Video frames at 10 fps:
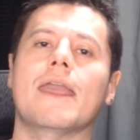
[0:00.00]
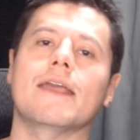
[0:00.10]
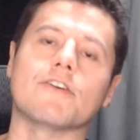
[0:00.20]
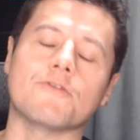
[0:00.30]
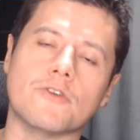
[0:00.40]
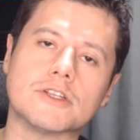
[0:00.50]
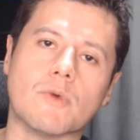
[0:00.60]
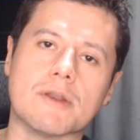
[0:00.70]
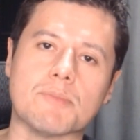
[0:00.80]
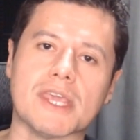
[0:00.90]
The first
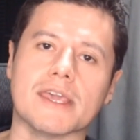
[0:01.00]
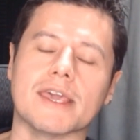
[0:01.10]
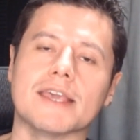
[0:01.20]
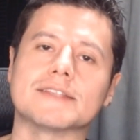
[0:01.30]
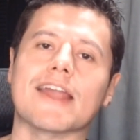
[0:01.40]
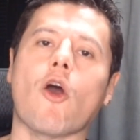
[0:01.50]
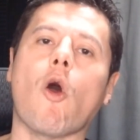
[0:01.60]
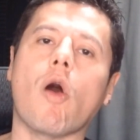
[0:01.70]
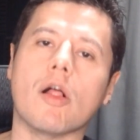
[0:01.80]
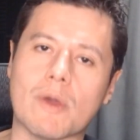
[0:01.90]
one being is that
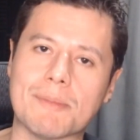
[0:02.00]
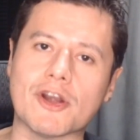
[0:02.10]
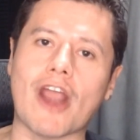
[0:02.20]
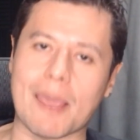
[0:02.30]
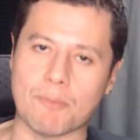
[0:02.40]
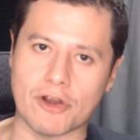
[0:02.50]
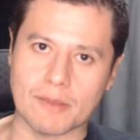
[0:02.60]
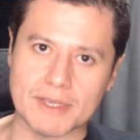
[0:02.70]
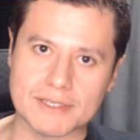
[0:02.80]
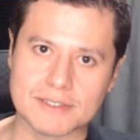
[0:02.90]
all women are
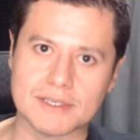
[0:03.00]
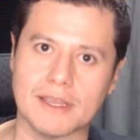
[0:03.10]
hypergamous.